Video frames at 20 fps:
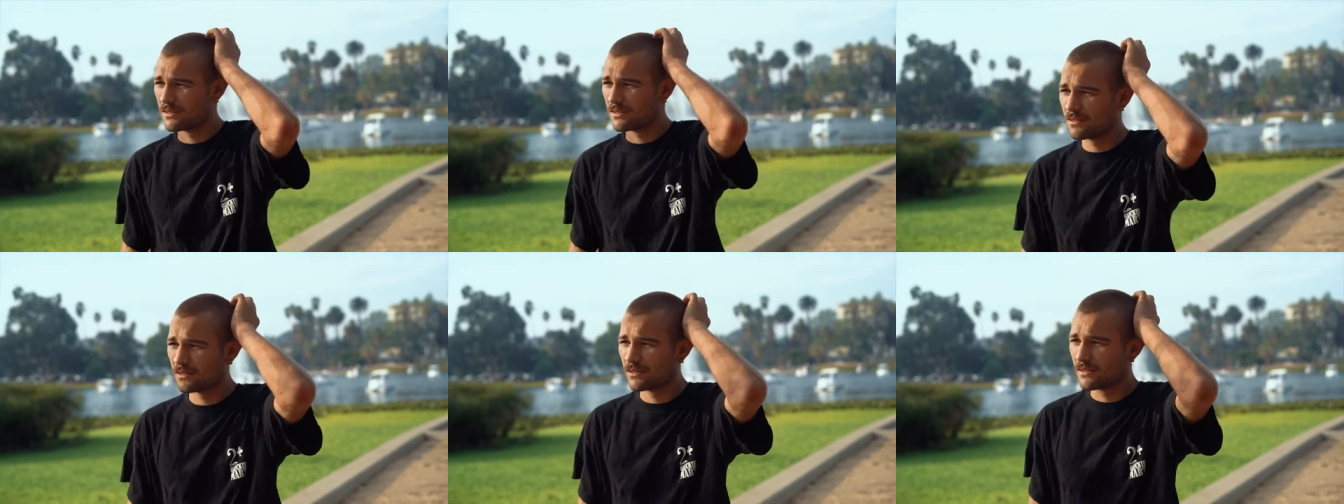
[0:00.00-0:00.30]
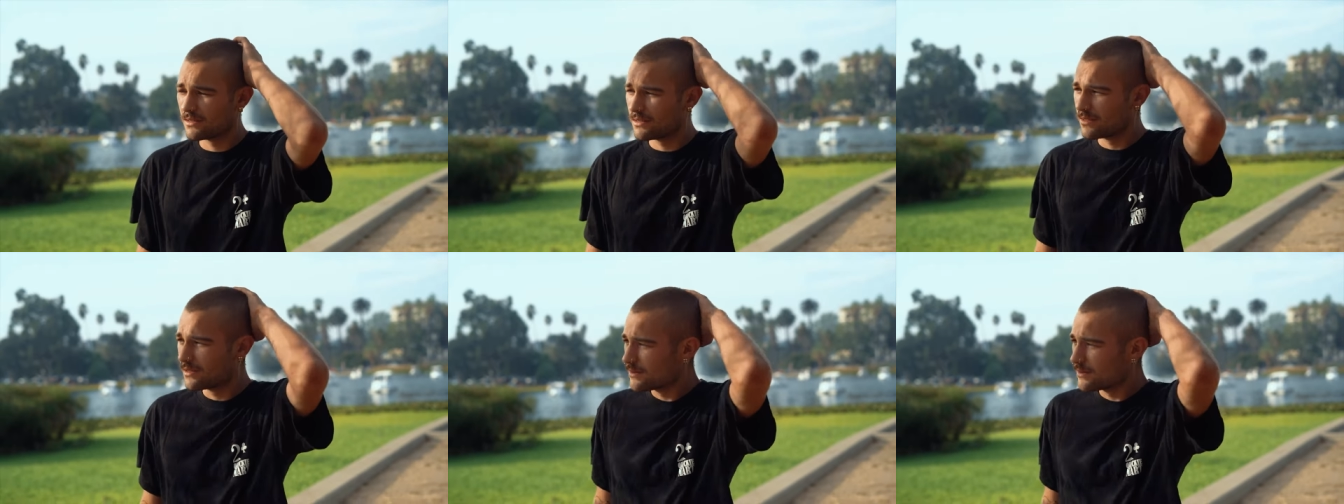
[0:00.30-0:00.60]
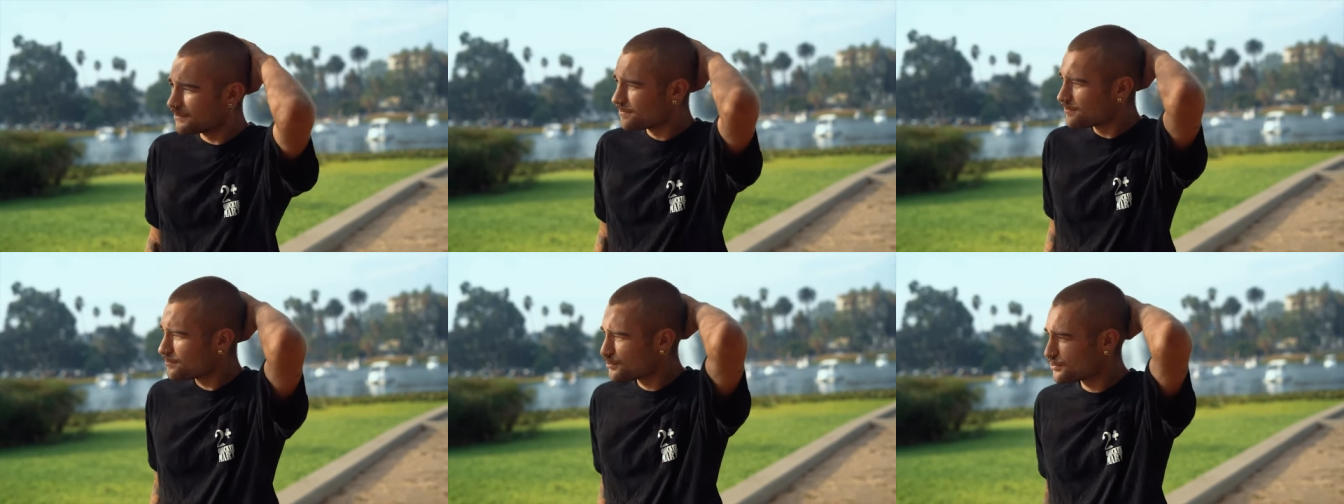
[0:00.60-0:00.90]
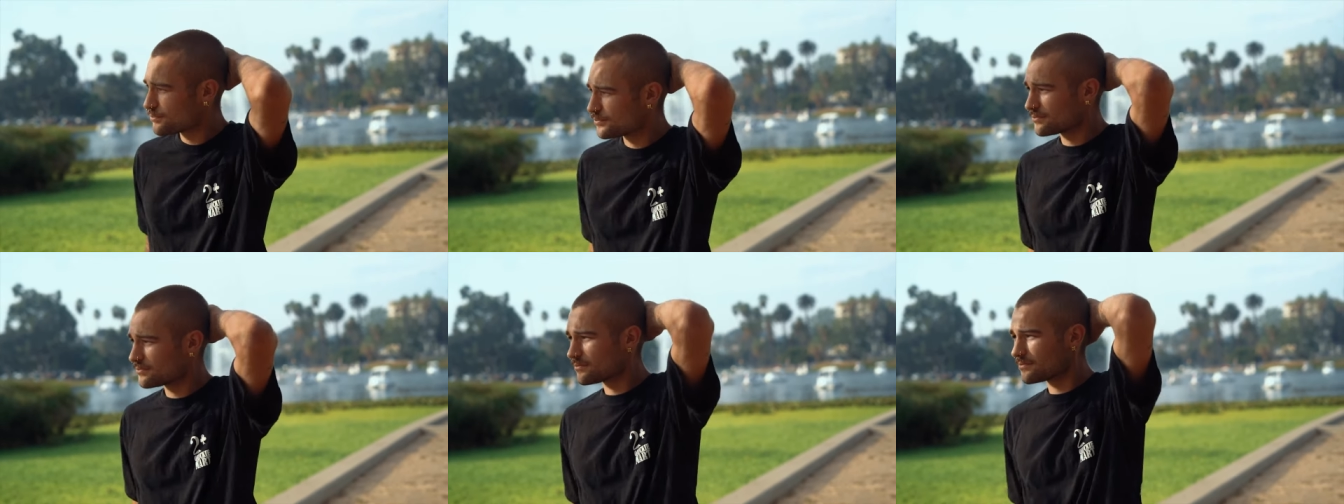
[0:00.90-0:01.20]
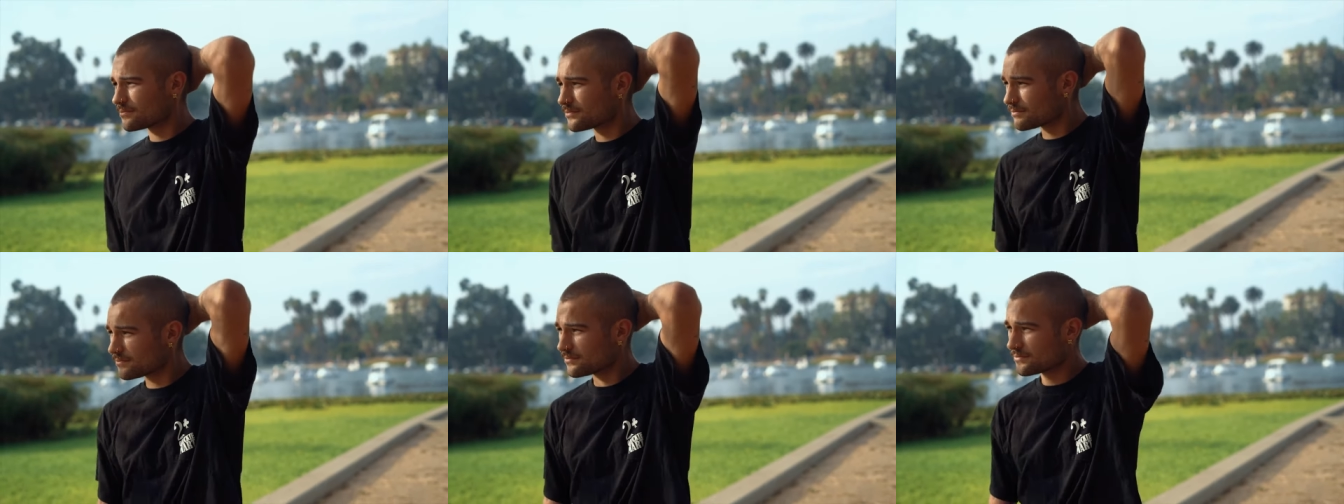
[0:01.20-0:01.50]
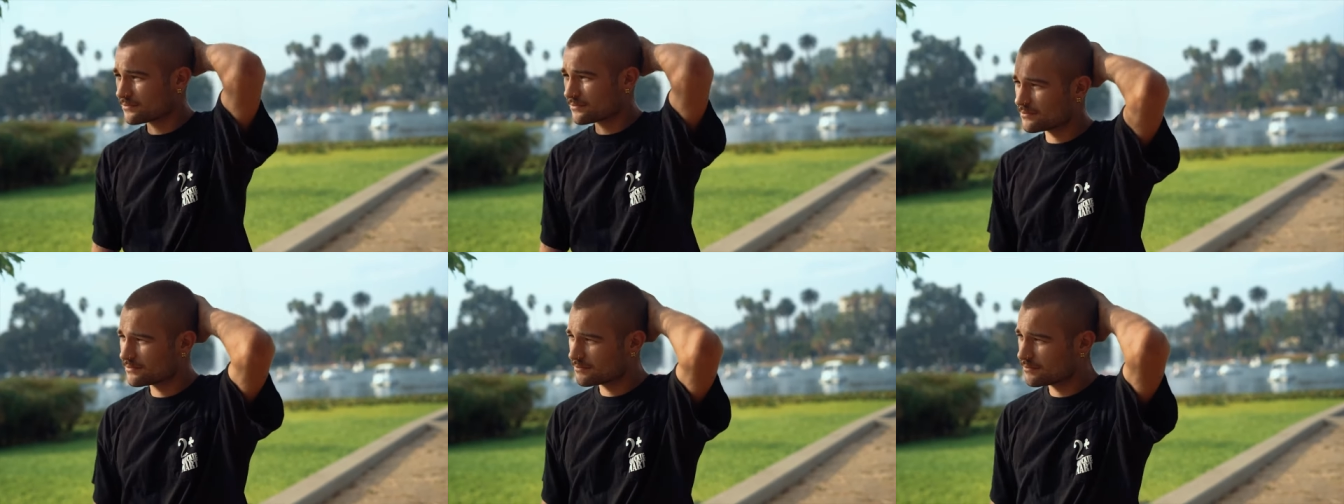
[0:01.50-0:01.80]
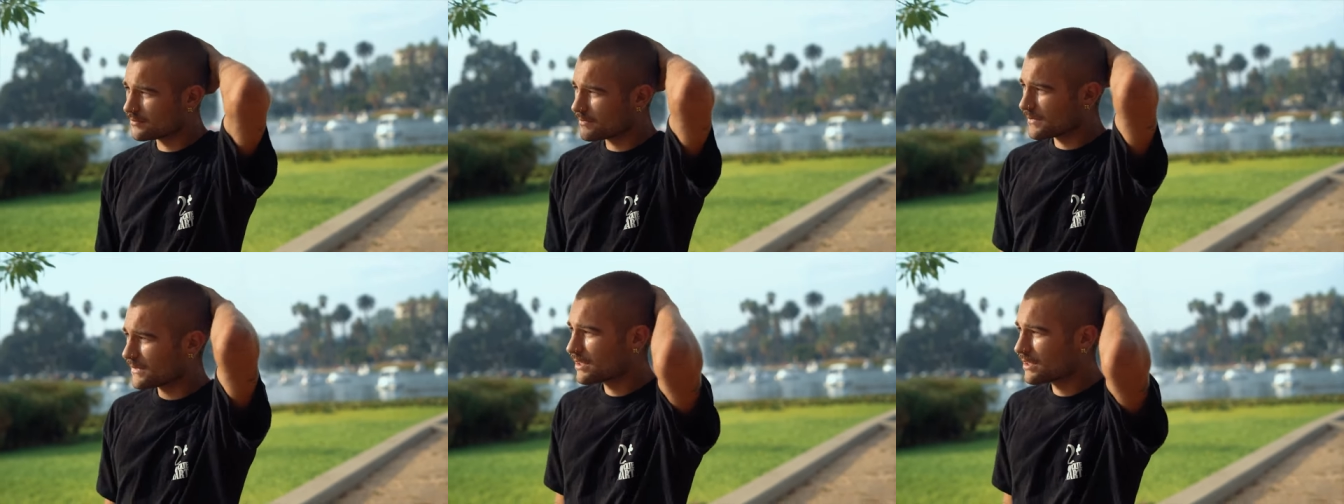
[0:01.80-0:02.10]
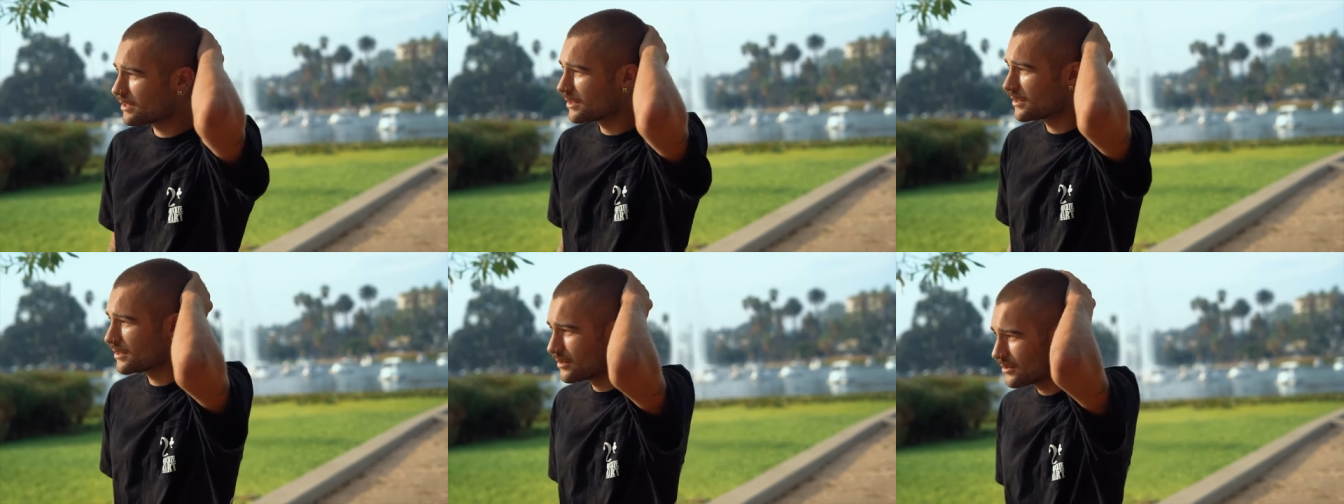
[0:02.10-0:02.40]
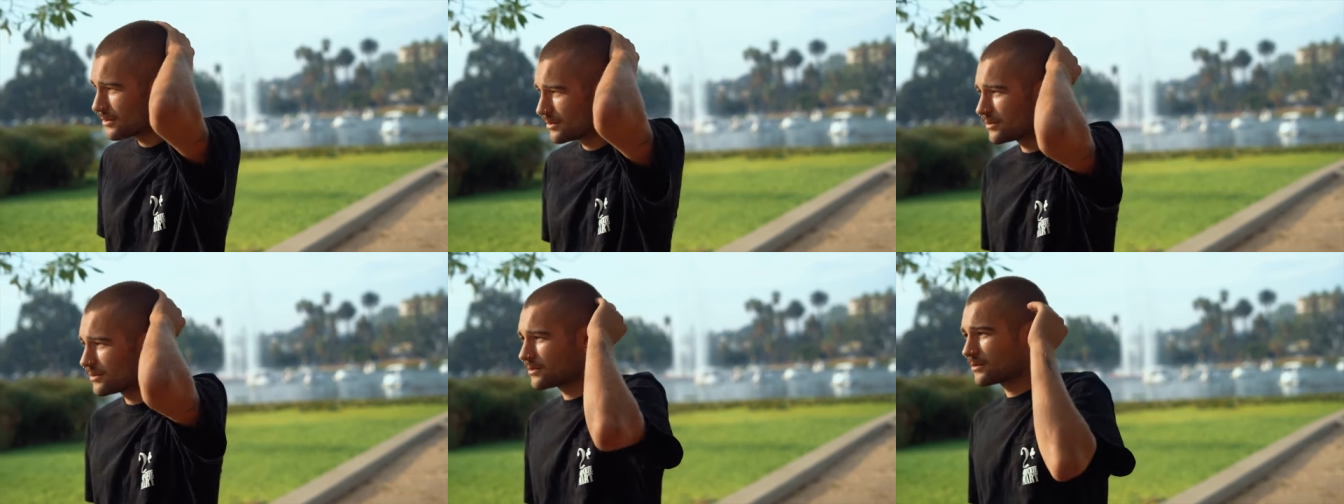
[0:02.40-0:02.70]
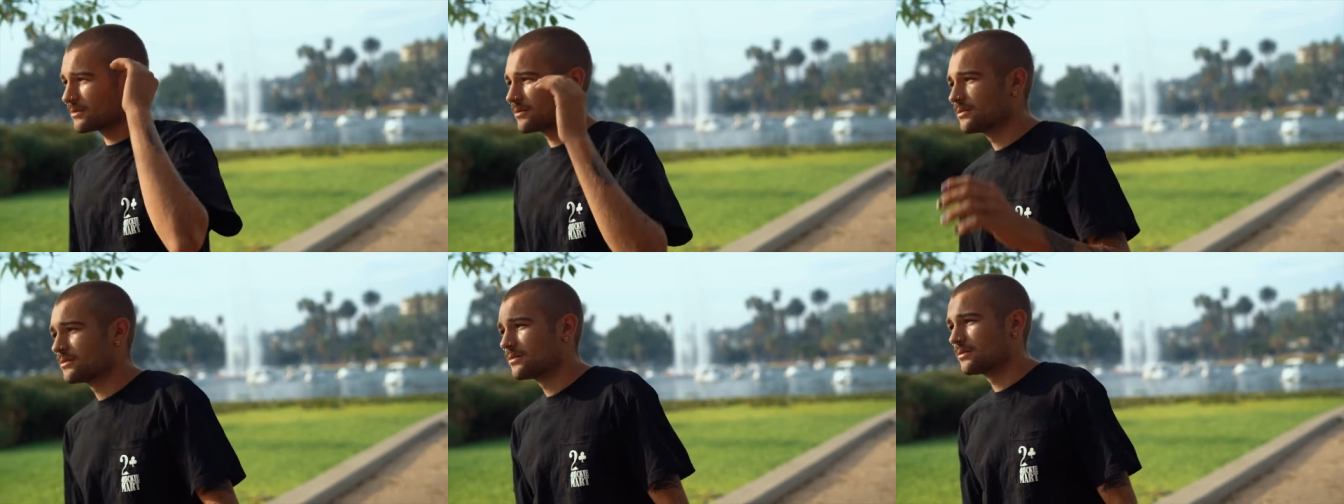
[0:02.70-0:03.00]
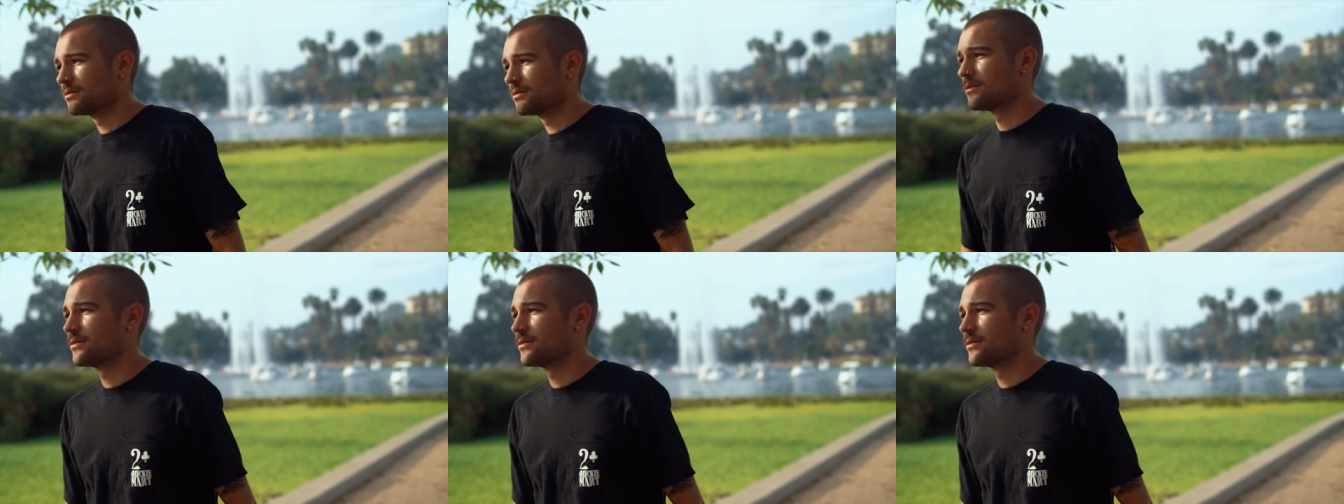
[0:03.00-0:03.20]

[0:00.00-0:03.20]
heart rate, heart palpitations, feeling stressed or